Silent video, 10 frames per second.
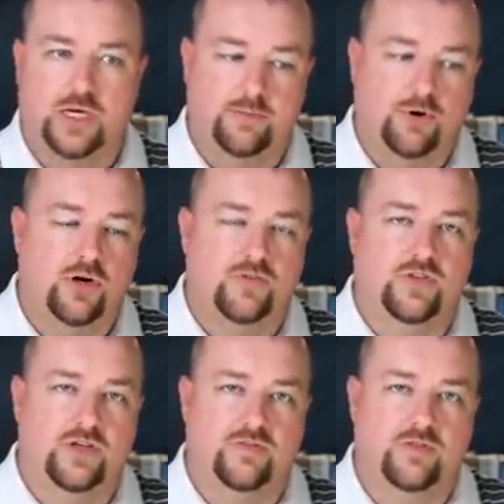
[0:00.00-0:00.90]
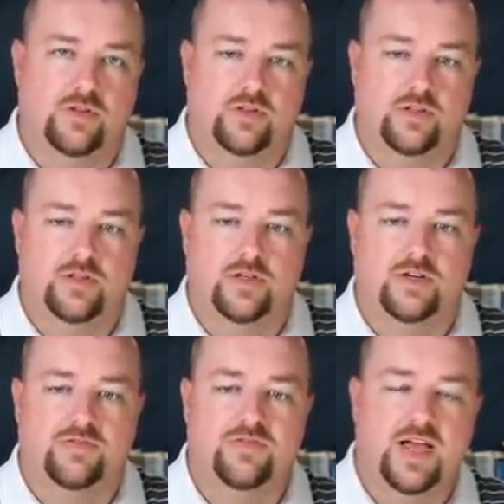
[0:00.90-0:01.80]
and part of the
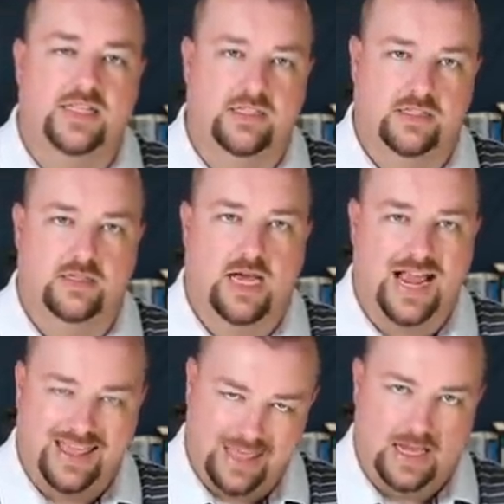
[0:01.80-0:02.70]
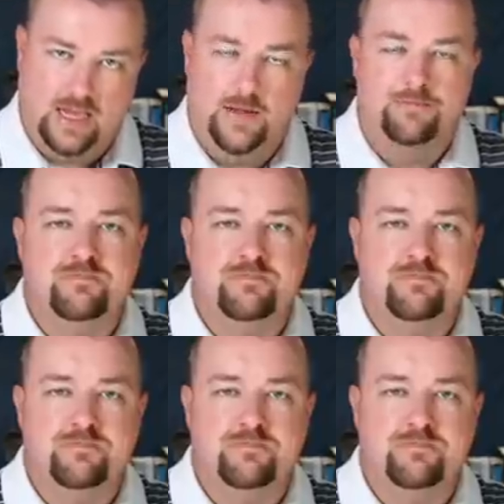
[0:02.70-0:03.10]
defense, I think,